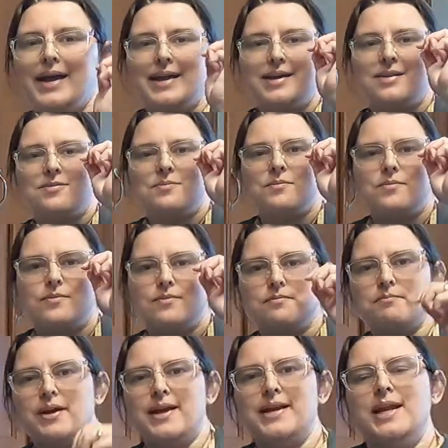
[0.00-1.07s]
Hi,
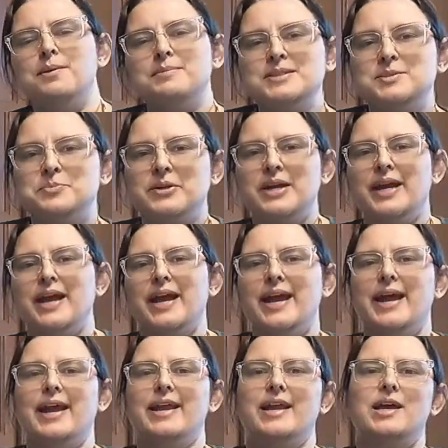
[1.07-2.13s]
my name is Bree
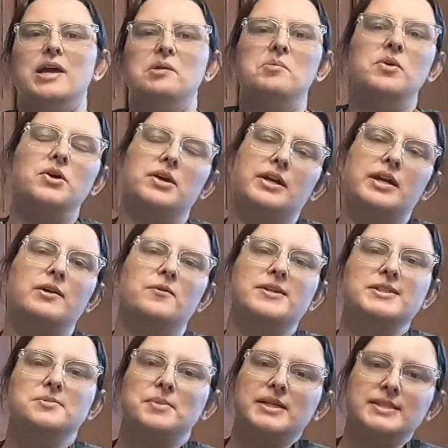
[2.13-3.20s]
and I'm cooking
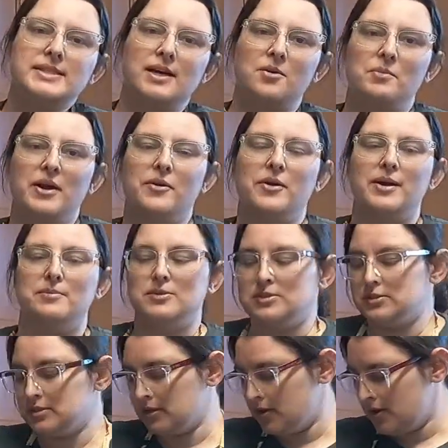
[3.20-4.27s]
recipes out of my
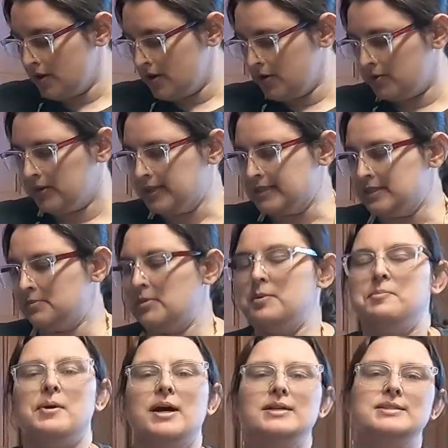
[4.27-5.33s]
grandma's
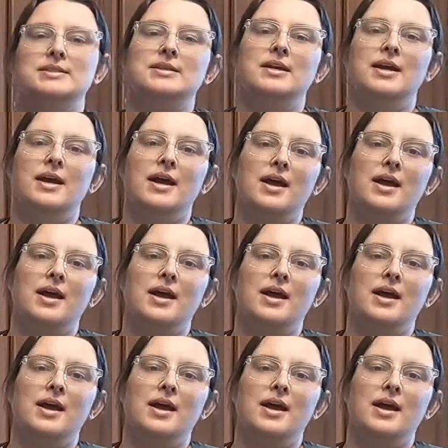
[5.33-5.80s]
recipe box.